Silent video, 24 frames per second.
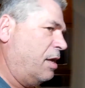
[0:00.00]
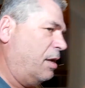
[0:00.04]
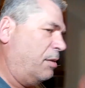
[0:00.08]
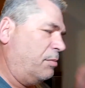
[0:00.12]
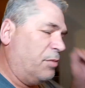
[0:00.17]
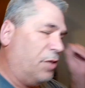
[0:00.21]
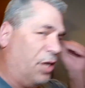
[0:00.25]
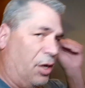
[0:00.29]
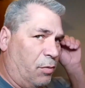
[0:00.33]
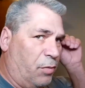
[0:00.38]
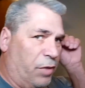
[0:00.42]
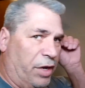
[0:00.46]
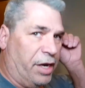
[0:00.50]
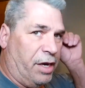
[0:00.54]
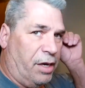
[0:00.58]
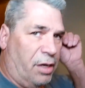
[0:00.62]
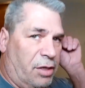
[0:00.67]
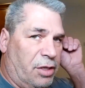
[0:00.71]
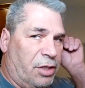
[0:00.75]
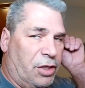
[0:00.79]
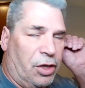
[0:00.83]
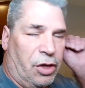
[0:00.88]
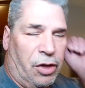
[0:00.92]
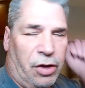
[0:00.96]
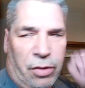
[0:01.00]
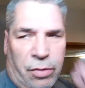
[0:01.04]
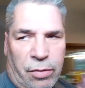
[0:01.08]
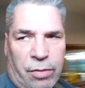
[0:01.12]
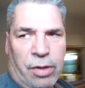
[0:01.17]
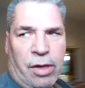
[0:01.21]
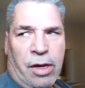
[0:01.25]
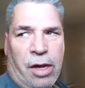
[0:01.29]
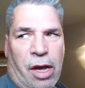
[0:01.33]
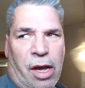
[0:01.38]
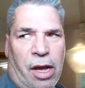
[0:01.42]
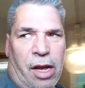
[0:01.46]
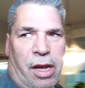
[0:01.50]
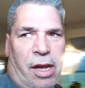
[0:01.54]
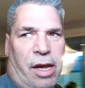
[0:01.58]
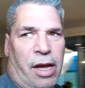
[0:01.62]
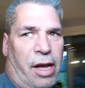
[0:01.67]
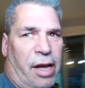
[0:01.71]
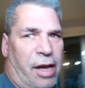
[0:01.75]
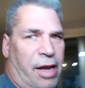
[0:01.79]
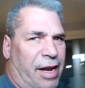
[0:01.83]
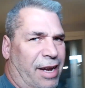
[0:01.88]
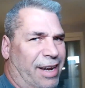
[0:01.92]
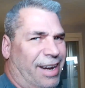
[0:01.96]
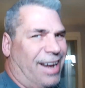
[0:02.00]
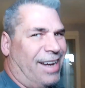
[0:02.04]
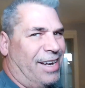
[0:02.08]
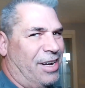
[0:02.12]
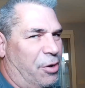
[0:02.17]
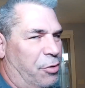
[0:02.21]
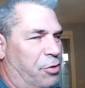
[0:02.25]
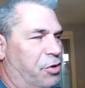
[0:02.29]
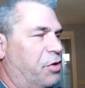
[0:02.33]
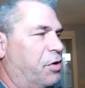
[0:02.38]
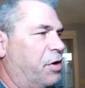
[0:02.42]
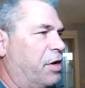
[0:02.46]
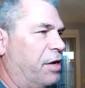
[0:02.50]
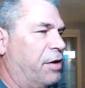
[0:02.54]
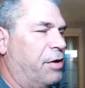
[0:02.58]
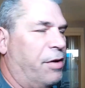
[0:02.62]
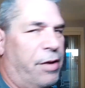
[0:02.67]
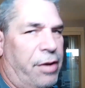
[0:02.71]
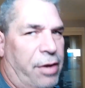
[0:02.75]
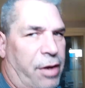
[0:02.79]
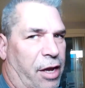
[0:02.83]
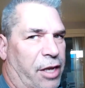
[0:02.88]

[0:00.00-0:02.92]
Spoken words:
I'm done with it. So, and I know you can